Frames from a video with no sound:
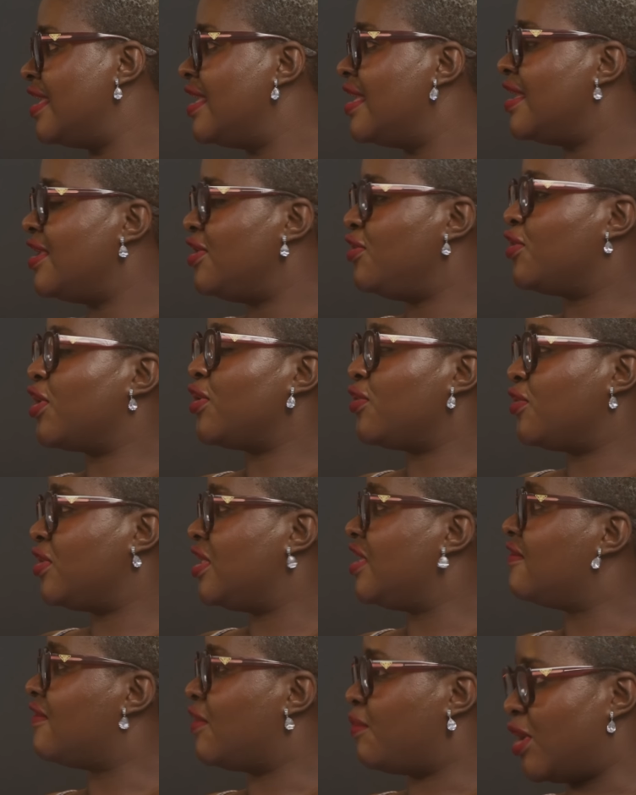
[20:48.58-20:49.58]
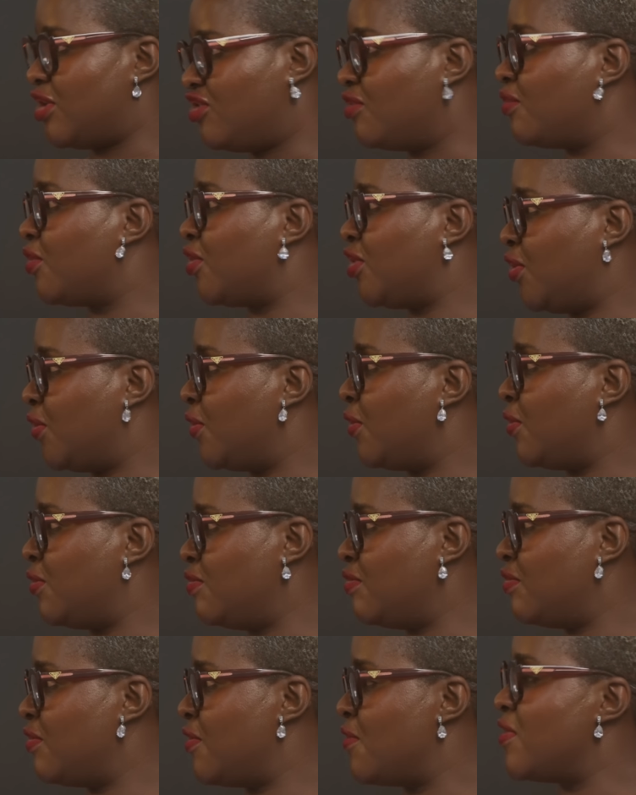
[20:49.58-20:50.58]
Mm. You cannot give a matrimonial home
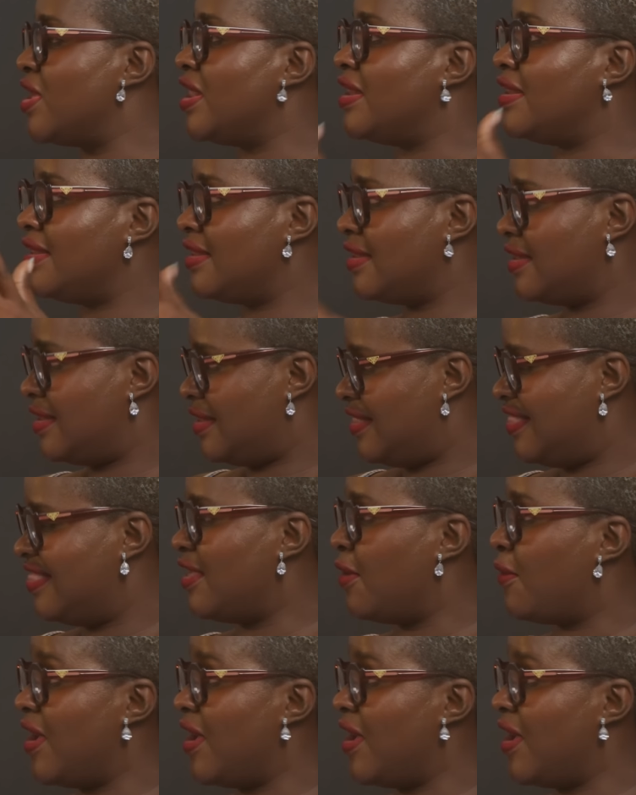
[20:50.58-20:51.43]
when mm. the